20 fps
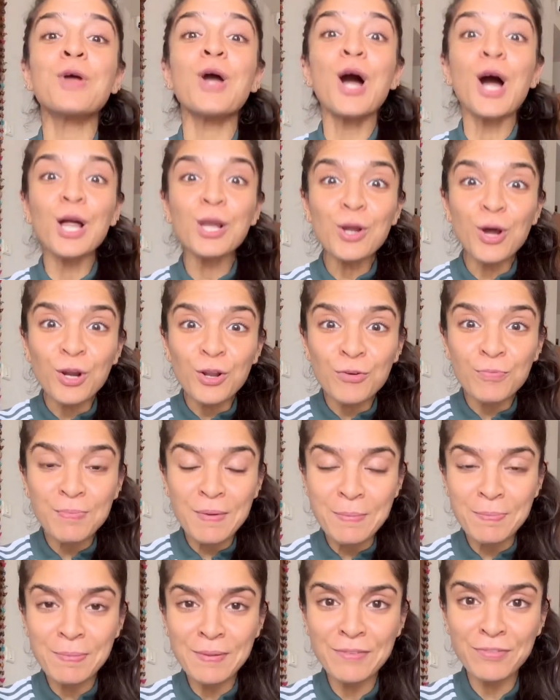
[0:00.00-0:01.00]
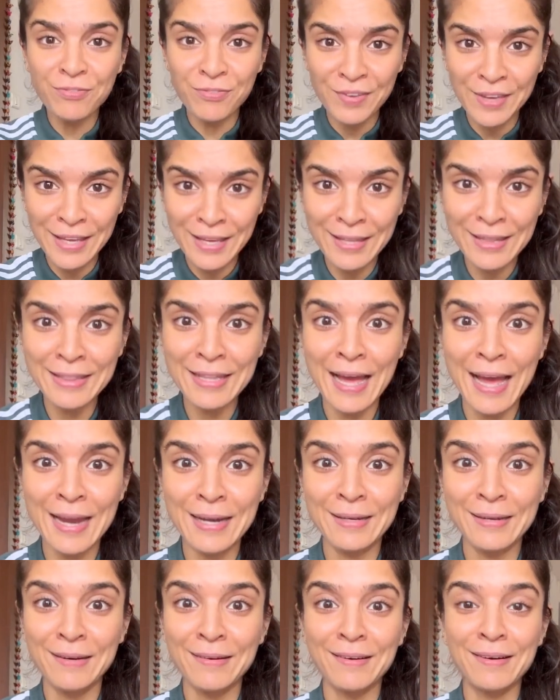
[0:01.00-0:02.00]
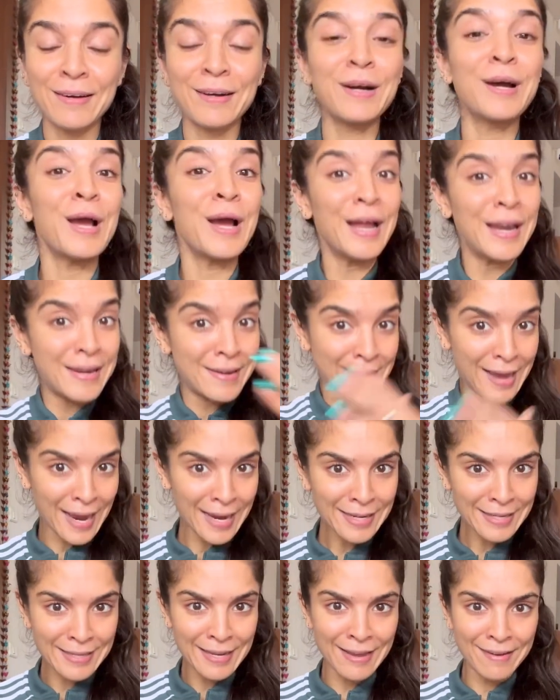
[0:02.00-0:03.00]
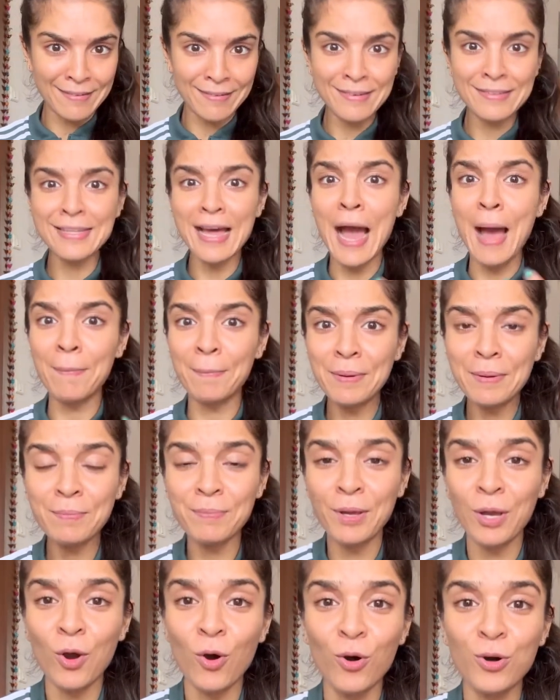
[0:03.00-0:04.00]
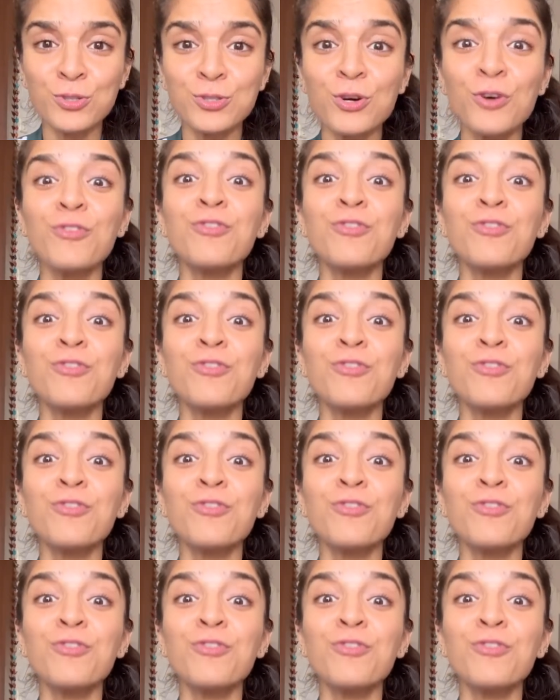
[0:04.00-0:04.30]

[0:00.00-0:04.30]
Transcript: A lot of people feel that night terrors happen because of